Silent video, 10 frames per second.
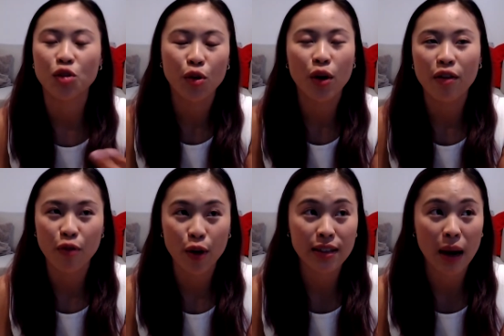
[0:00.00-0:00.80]
So
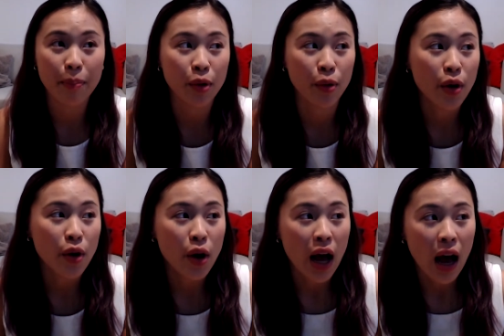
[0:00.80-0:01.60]
for example,
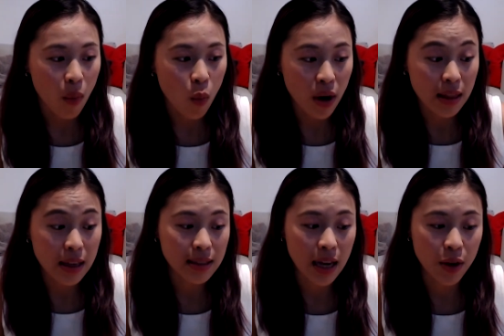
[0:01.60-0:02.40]
one of the
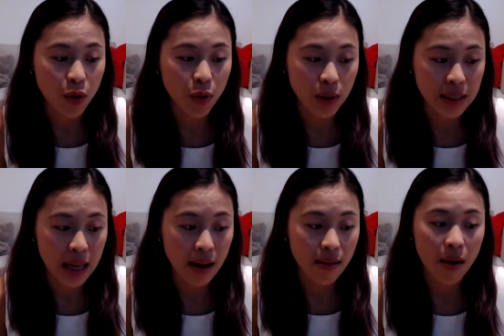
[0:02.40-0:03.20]
things I knew was
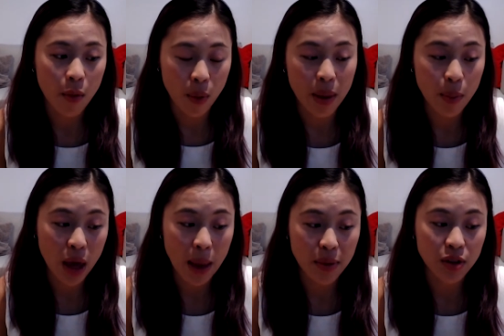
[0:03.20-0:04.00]
that when people
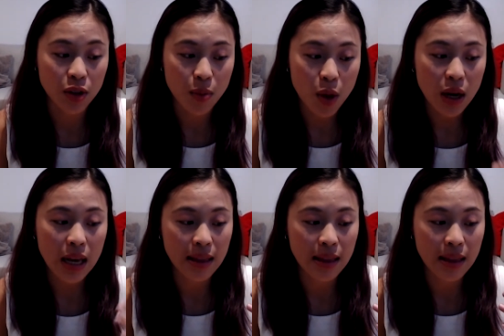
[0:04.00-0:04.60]
came into a community,